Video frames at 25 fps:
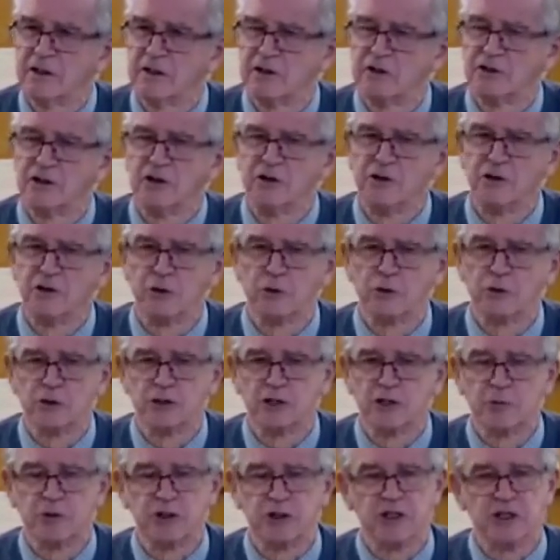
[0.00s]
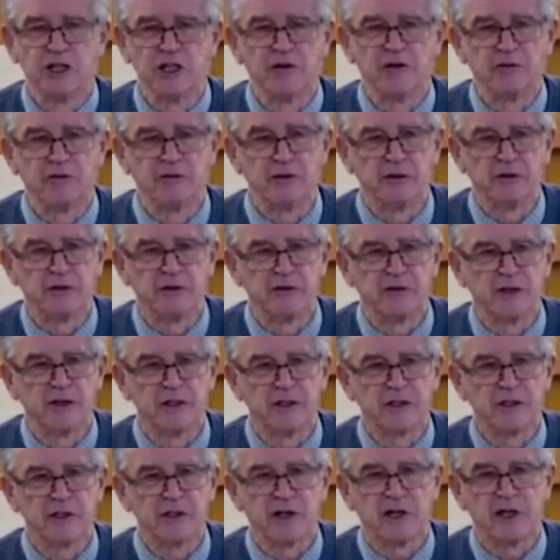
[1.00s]
She thought she was loved for the
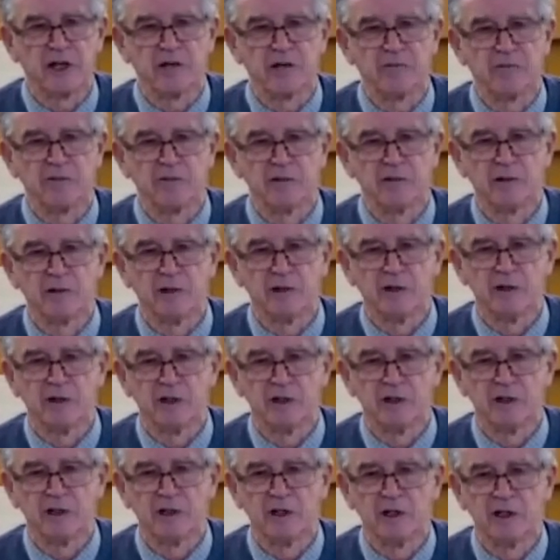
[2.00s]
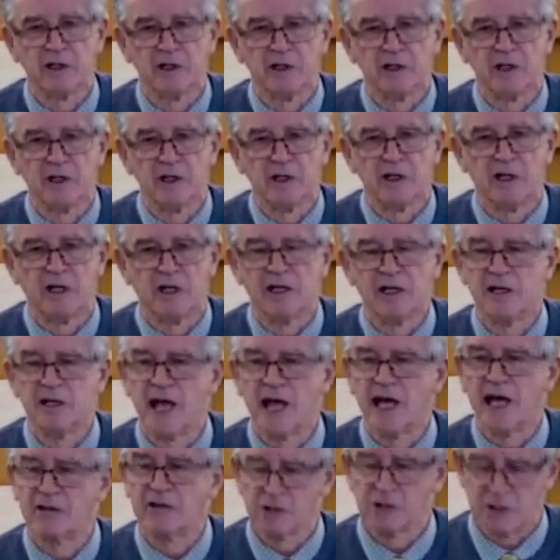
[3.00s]
first time, and
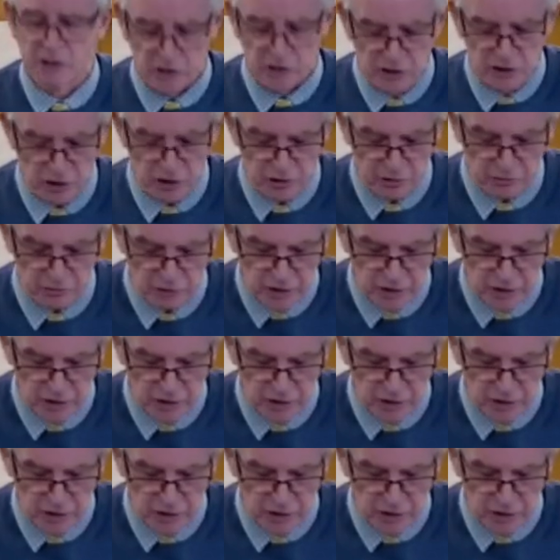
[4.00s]
now she's just